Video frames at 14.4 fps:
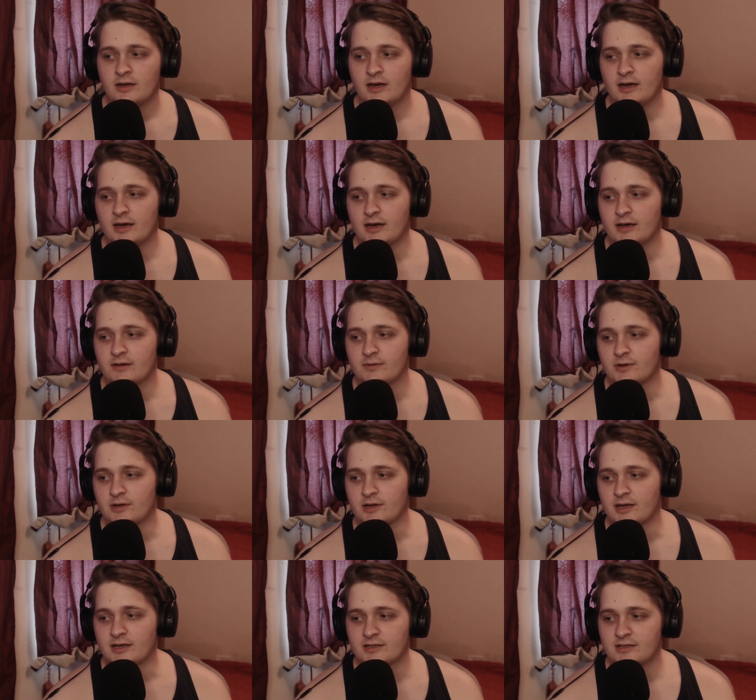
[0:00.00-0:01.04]
and we're going to
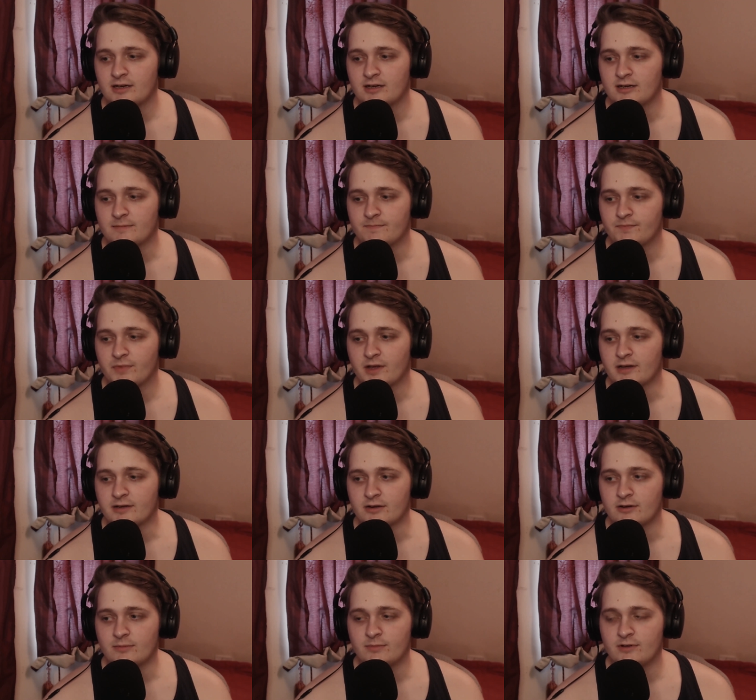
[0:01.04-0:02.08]
get set up and
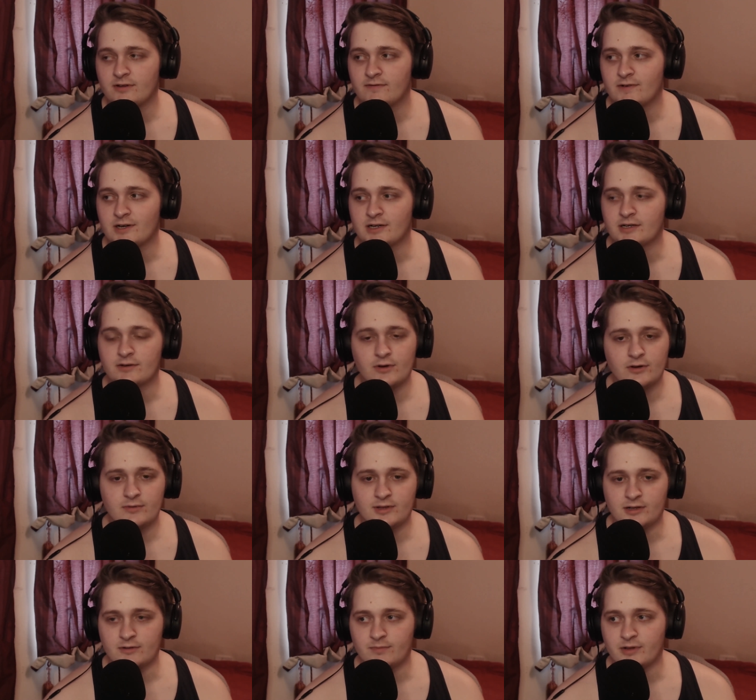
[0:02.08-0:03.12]
hopefully find our own
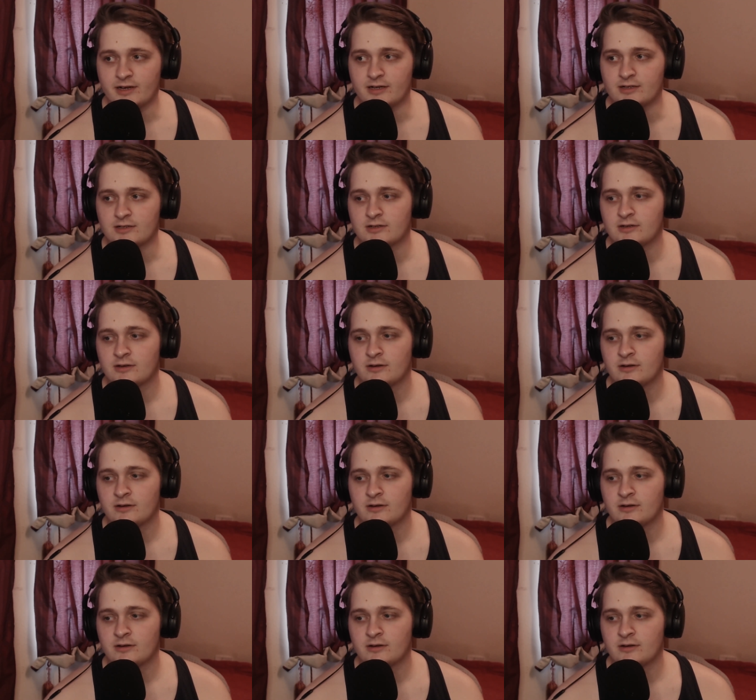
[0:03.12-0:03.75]
little place